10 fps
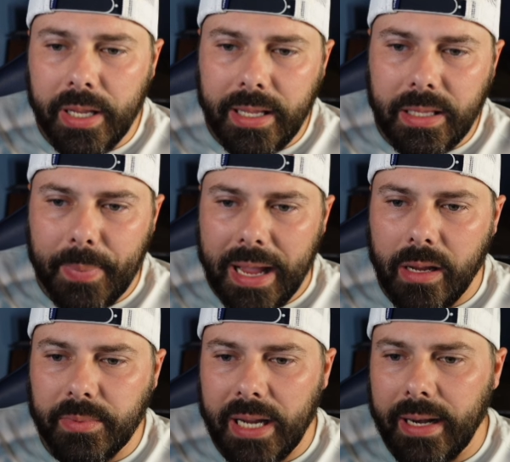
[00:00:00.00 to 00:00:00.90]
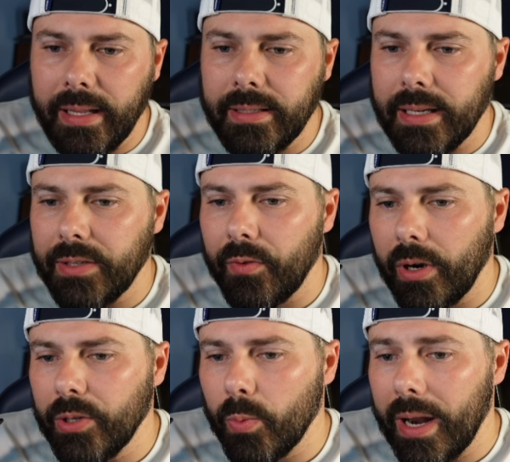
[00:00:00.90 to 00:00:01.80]
at the backup tight ends as far
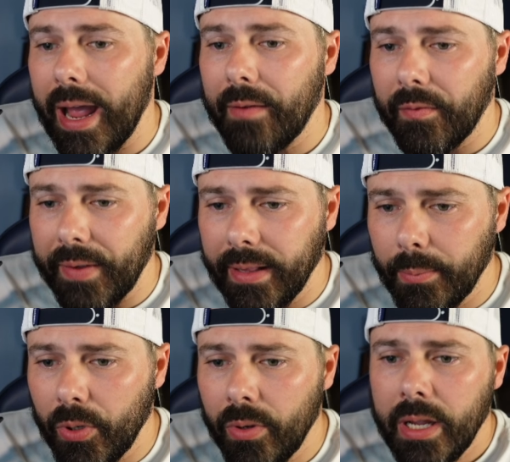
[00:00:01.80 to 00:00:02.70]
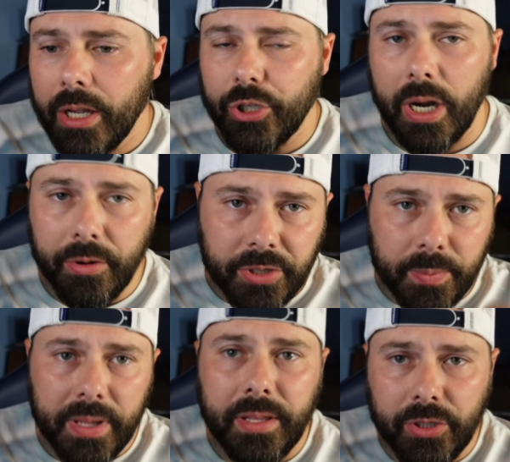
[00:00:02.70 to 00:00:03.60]
as what I have available, Jonnu
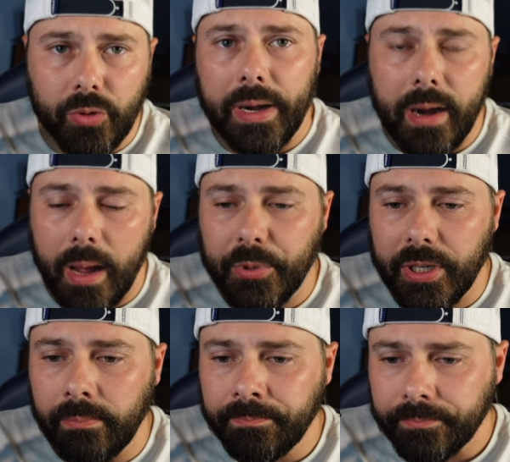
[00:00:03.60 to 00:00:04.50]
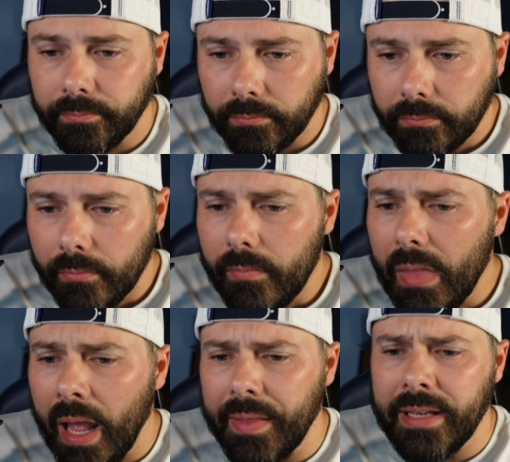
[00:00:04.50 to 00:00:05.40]
Smith is a great option.
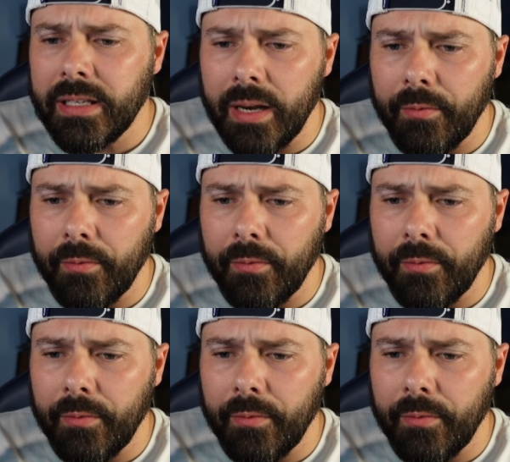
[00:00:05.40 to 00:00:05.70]
I think he's going to have a